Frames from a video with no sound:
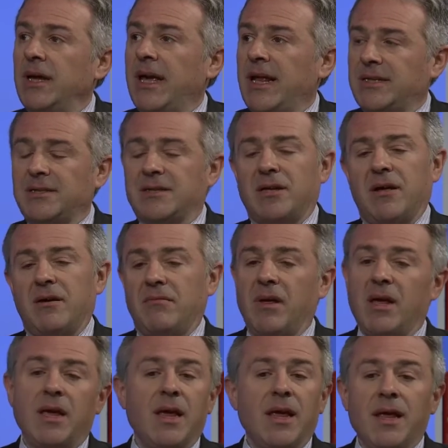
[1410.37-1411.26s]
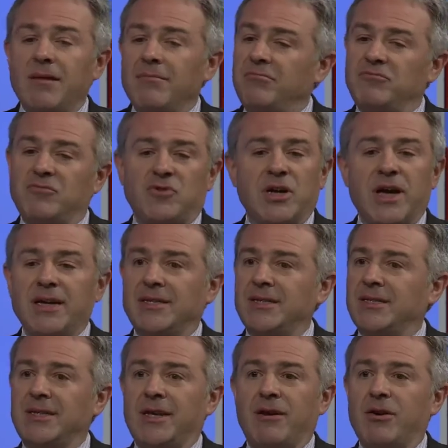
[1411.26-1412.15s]
It's that trade's
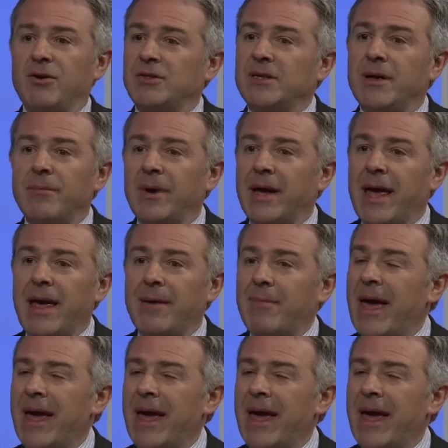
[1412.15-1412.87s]
a zero-sum game,